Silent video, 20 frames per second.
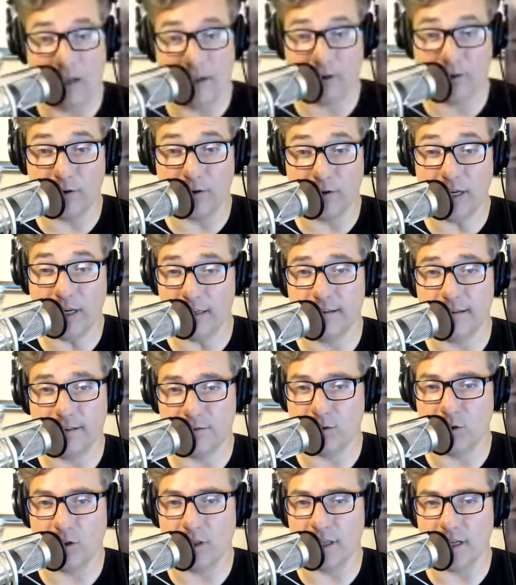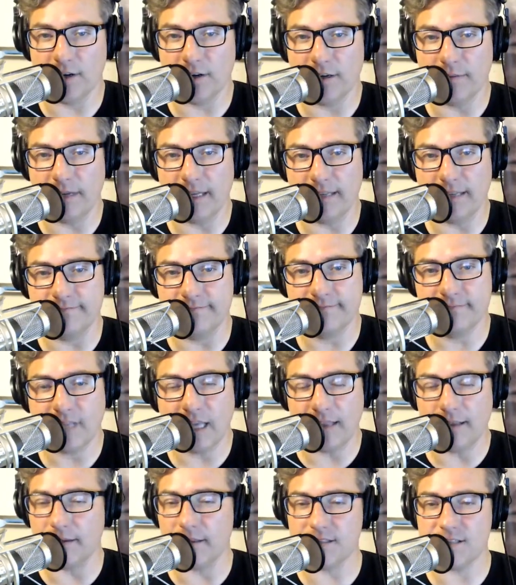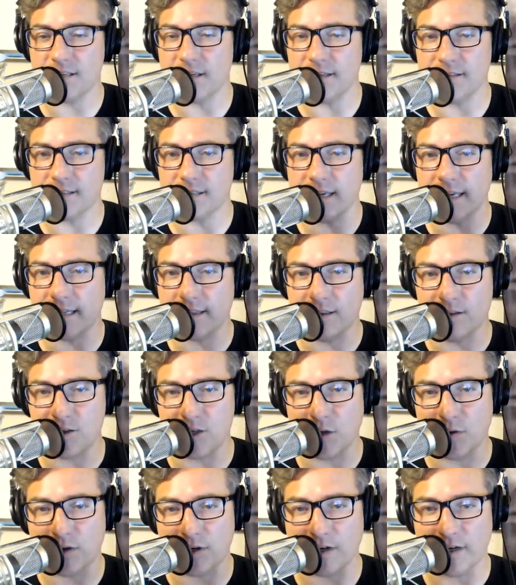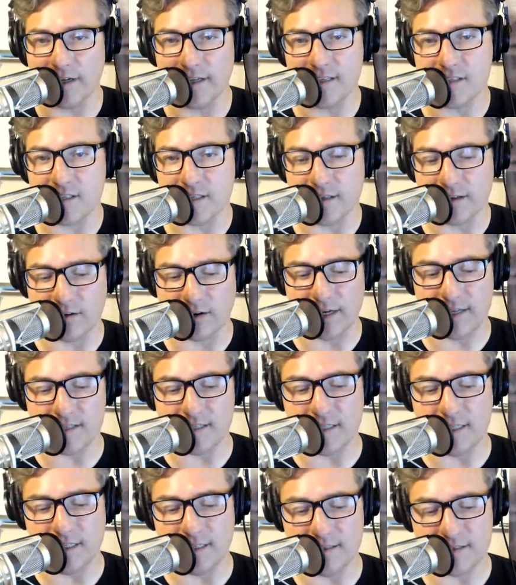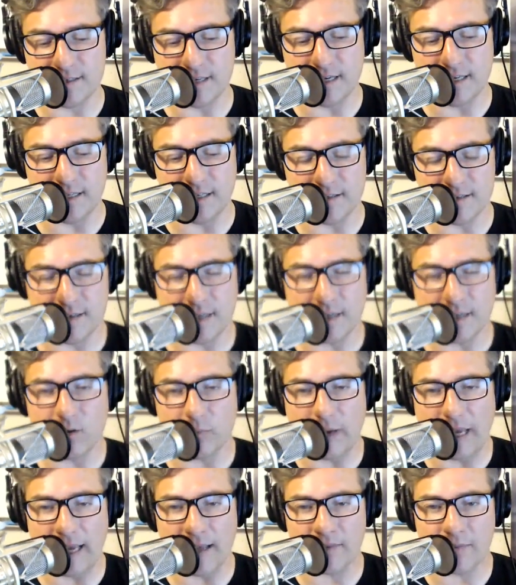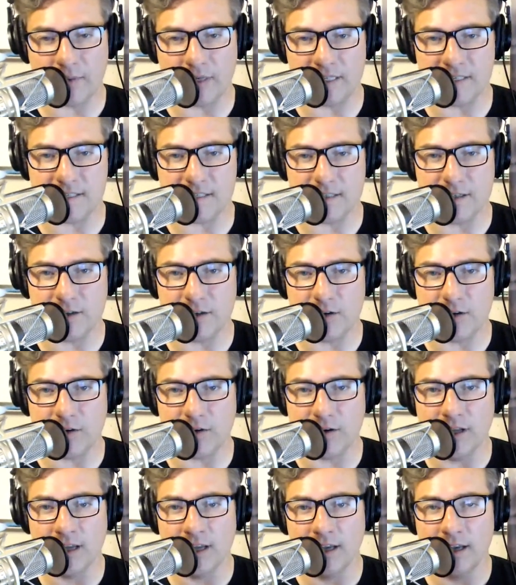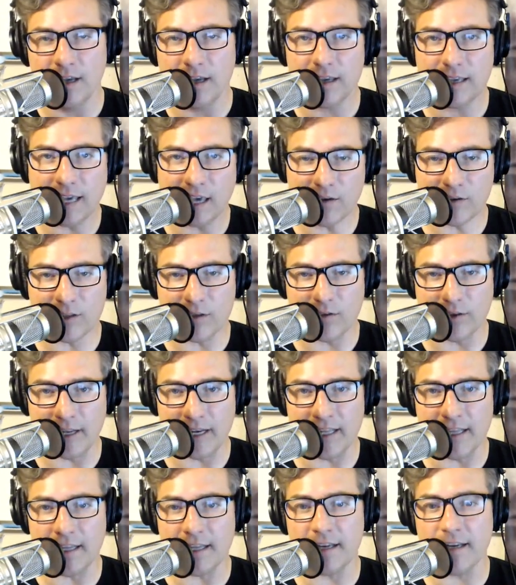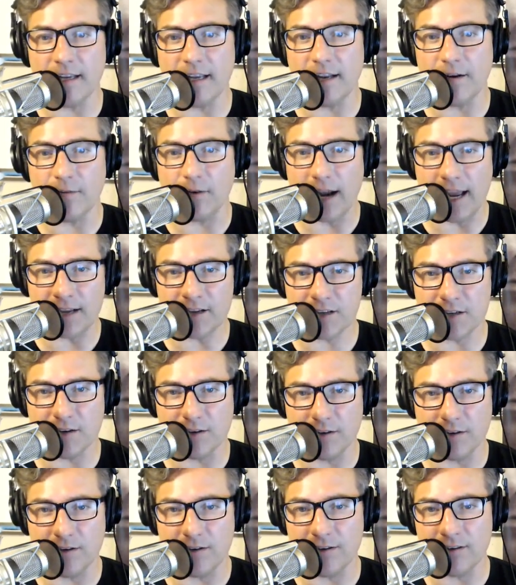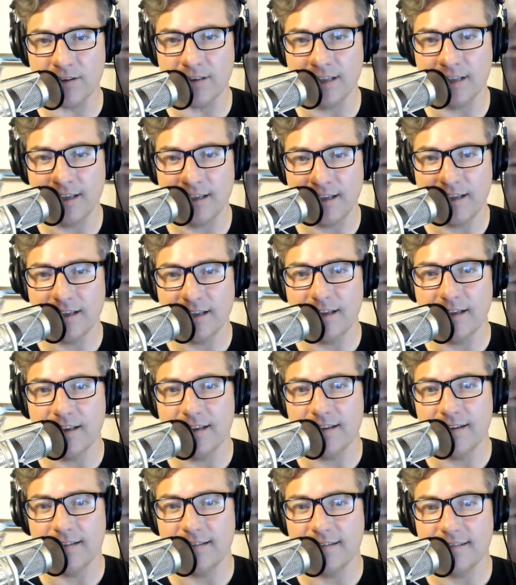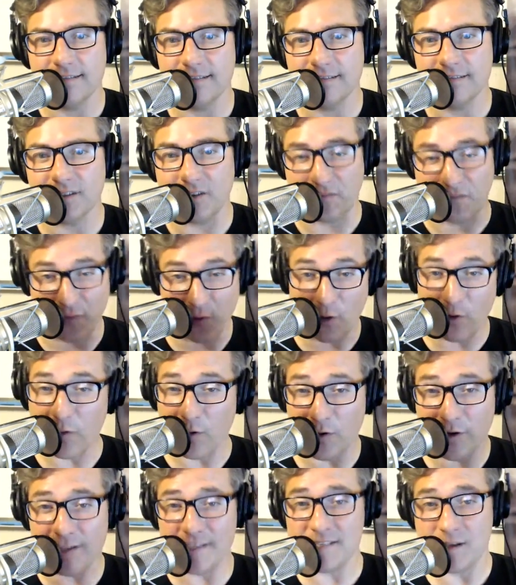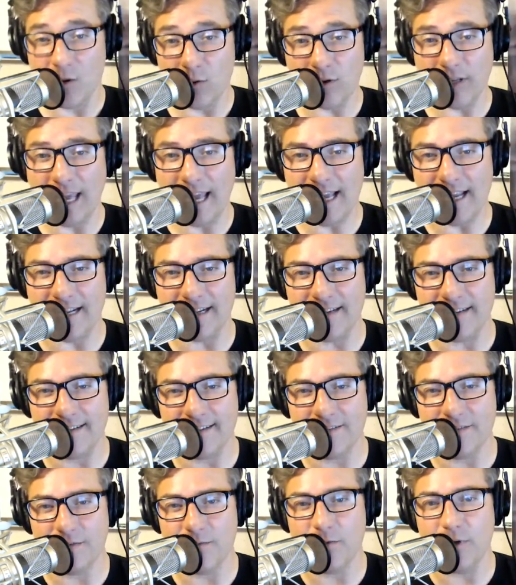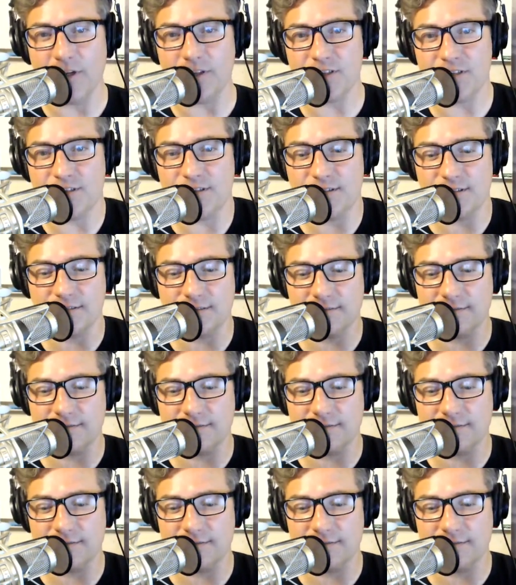agree. Totally agree, man. And it's like the Joker. He's a crazy, insane psychopath, but he's still calculating and rational to further his own gain, which